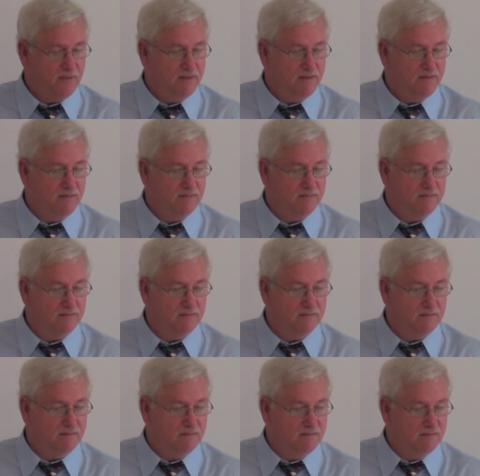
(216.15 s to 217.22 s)

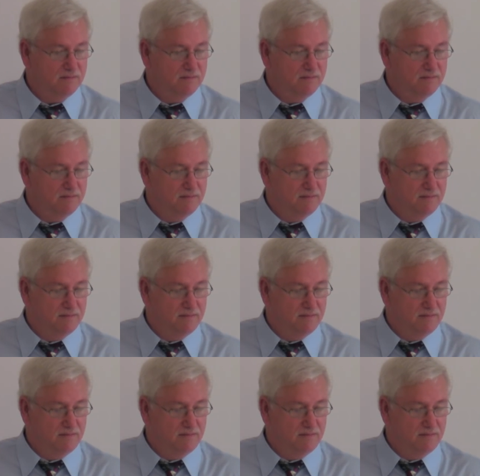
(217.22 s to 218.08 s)
[no speech]